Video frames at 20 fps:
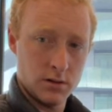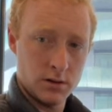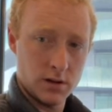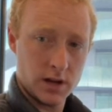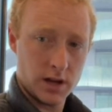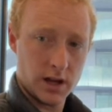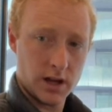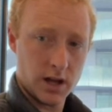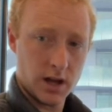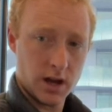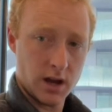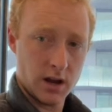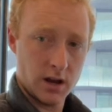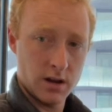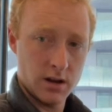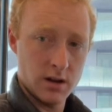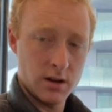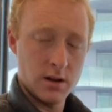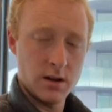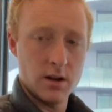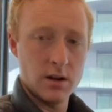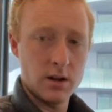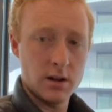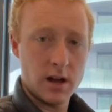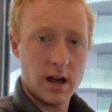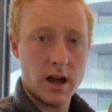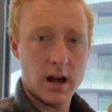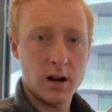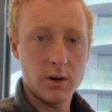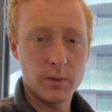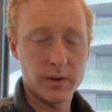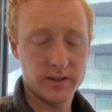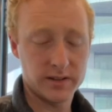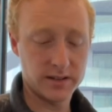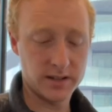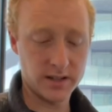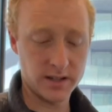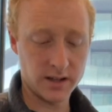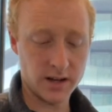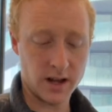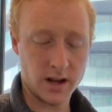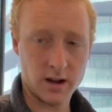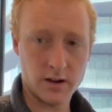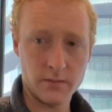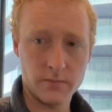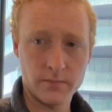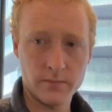Okay, how are we sitting now?